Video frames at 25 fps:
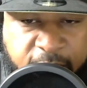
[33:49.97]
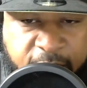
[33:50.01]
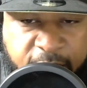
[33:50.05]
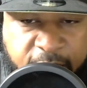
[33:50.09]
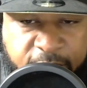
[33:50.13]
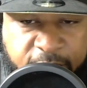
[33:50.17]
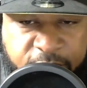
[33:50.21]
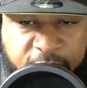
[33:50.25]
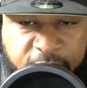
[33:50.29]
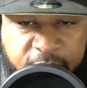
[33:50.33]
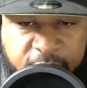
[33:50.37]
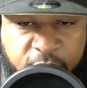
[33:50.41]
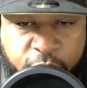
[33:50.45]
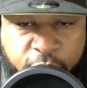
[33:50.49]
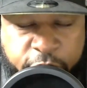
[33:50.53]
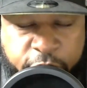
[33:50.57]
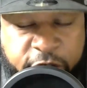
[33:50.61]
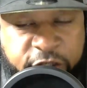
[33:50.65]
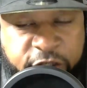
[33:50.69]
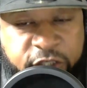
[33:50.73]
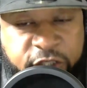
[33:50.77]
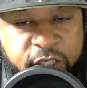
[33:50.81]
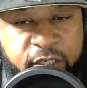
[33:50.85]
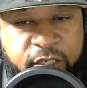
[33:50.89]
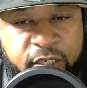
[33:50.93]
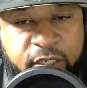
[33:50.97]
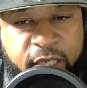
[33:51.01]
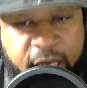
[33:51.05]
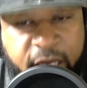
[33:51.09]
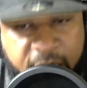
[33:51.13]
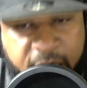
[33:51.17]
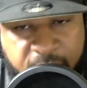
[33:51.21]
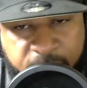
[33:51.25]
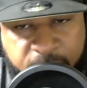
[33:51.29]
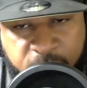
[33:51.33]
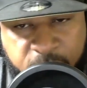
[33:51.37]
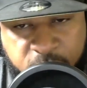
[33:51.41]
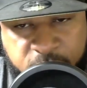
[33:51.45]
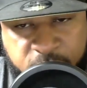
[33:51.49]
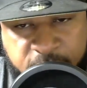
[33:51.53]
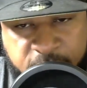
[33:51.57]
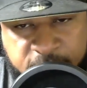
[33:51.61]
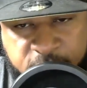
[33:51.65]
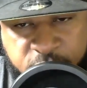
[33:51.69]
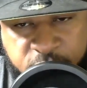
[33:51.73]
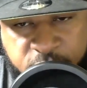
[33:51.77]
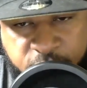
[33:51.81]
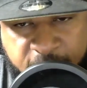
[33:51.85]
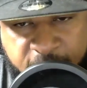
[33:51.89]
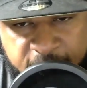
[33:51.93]
And then Christian Campbell, the
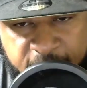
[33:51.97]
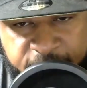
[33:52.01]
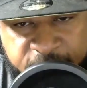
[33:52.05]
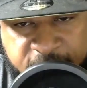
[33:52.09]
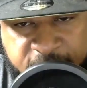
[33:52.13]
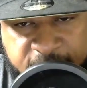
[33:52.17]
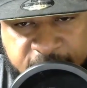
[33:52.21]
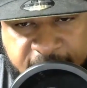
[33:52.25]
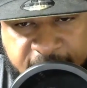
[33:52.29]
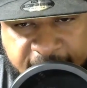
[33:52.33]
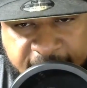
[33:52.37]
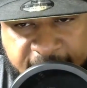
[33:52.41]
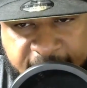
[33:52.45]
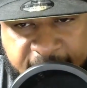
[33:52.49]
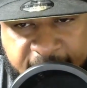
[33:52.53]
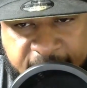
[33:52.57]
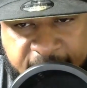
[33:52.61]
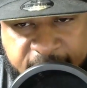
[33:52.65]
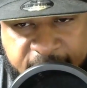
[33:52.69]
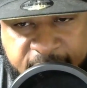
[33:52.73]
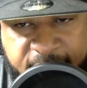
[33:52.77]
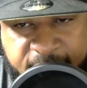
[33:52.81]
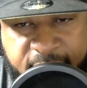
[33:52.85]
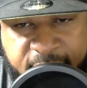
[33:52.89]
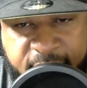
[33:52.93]
undrafted guy.